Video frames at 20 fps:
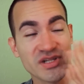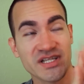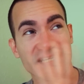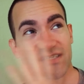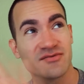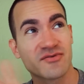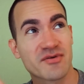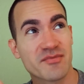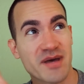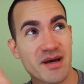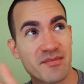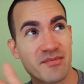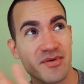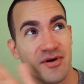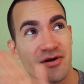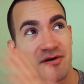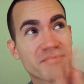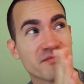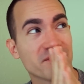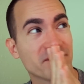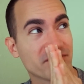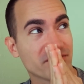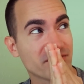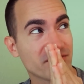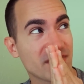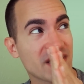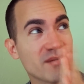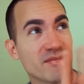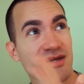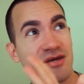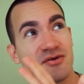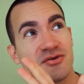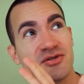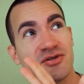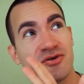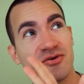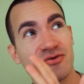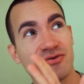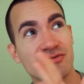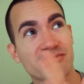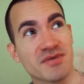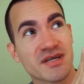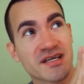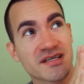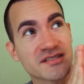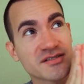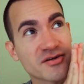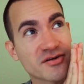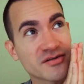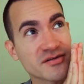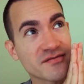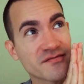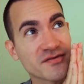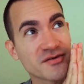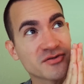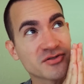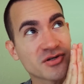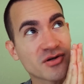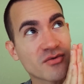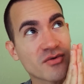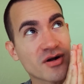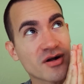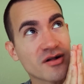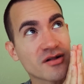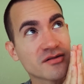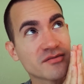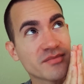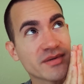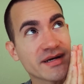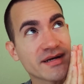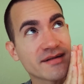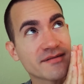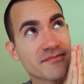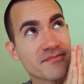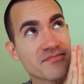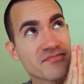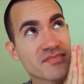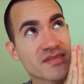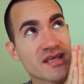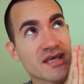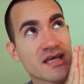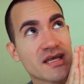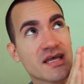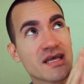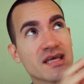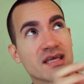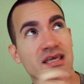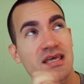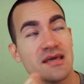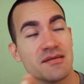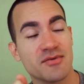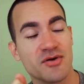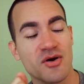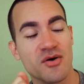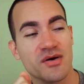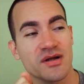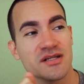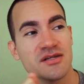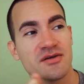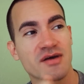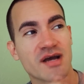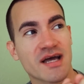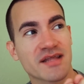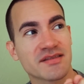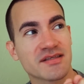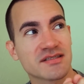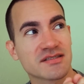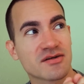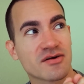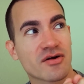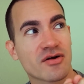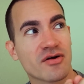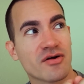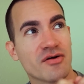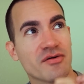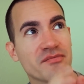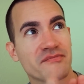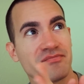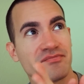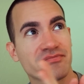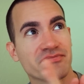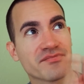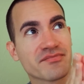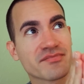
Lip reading: Please remember, maybe you do because you're in a future world, but keep going, you got this, girl.